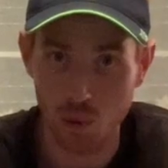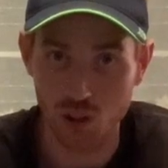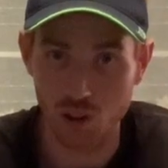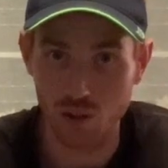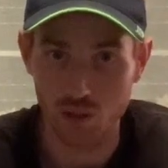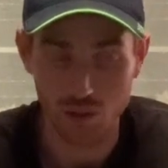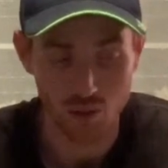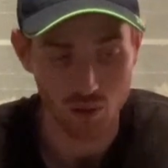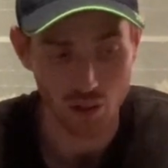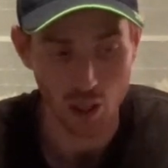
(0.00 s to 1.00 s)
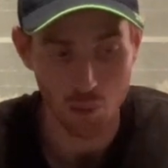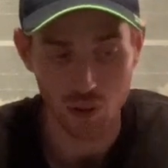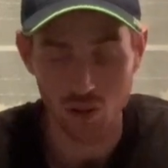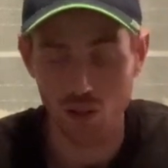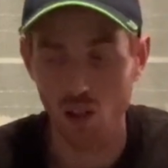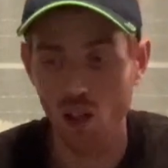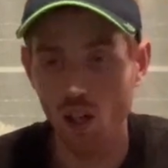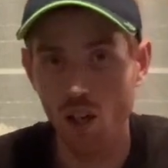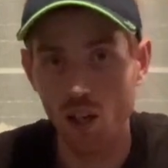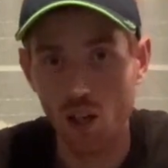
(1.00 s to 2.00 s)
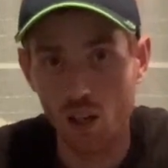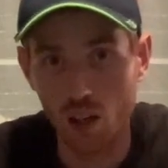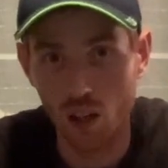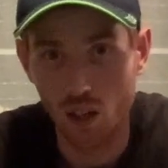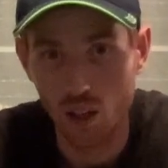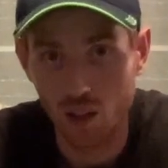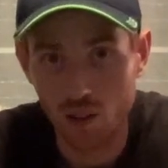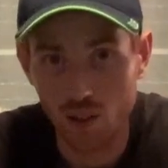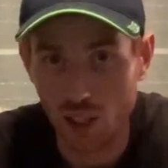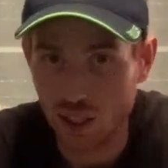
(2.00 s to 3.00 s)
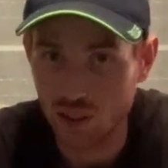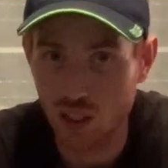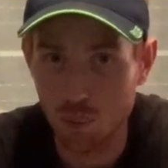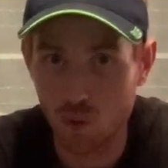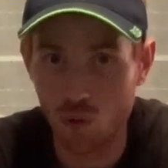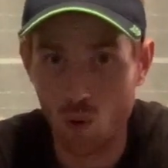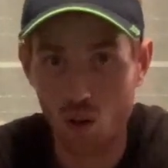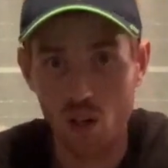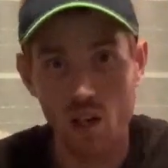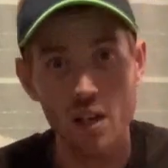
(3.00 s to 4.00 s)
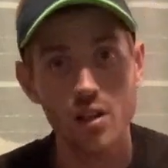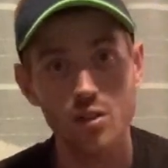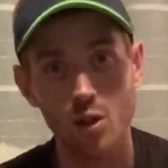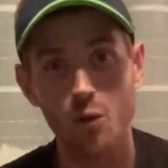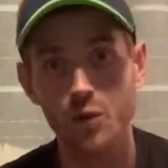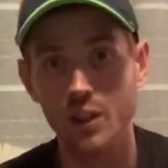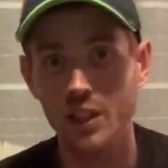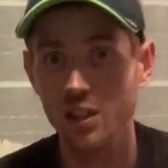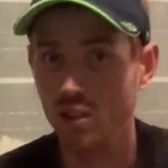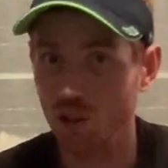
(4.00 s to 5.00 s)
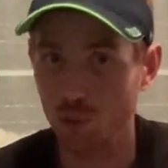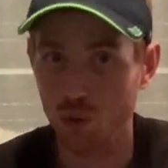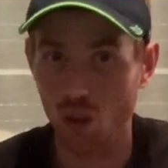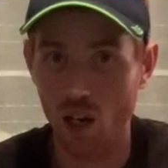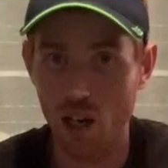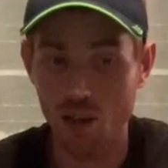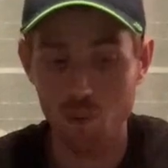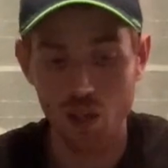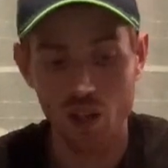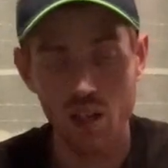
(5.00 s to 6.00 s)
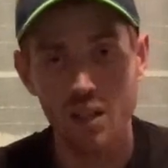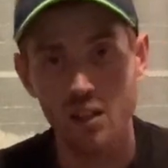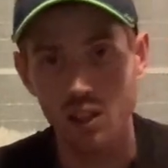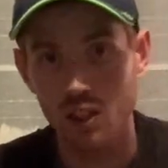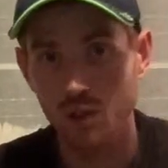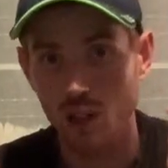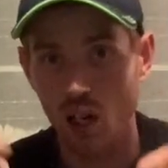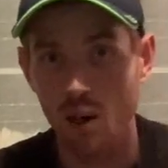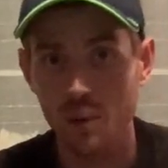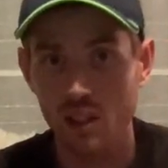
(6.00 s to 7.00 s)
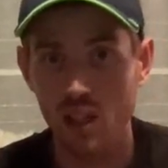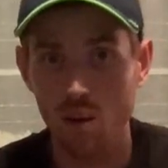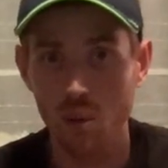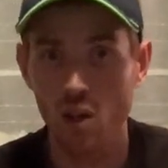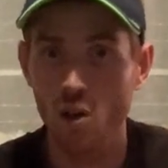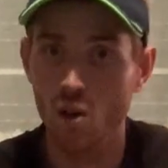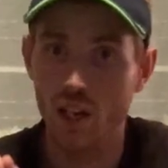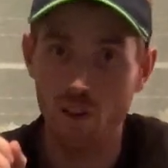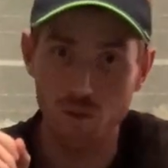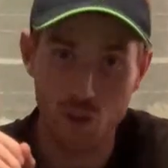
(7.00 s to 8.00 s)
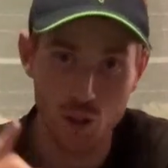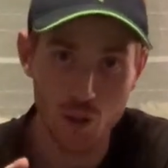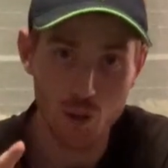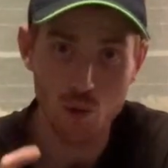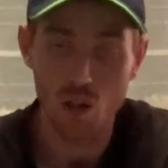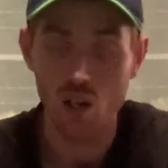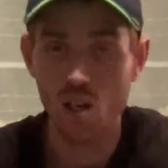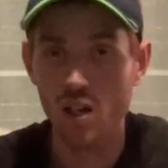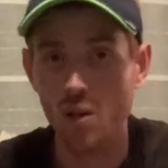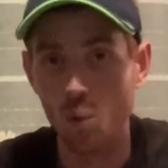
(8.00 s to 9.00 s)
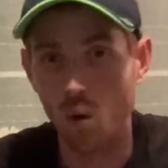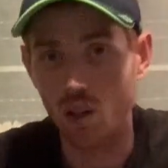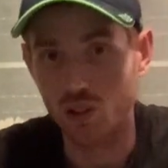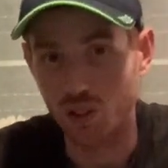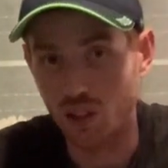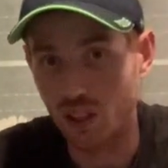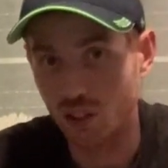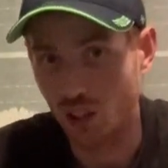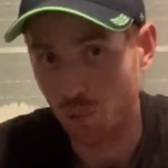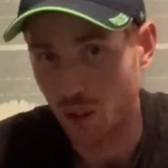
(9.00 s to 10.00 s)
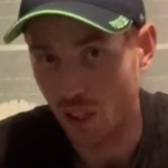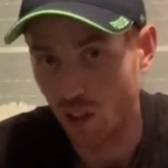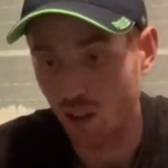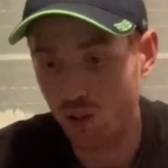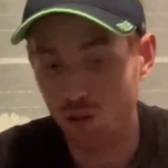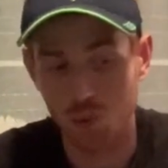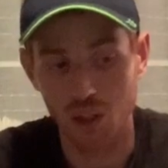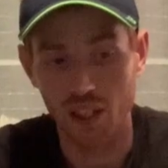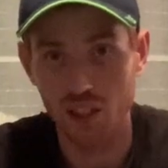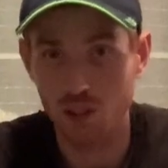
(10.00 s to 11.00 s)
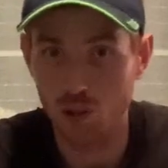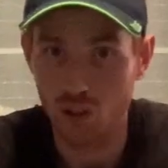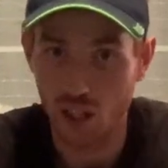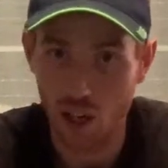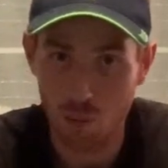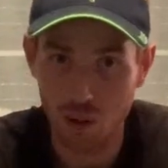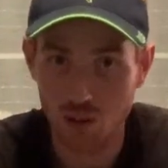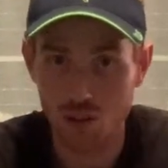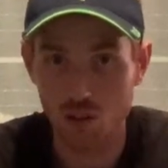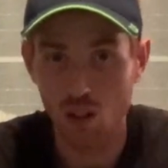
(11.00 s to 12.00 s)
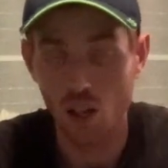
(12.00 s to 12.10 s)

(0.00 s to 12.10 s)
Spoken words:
on your helmets. Like I said before, don't forget to subscribe. Leave a comment down below if you want to see something else related to your helmets,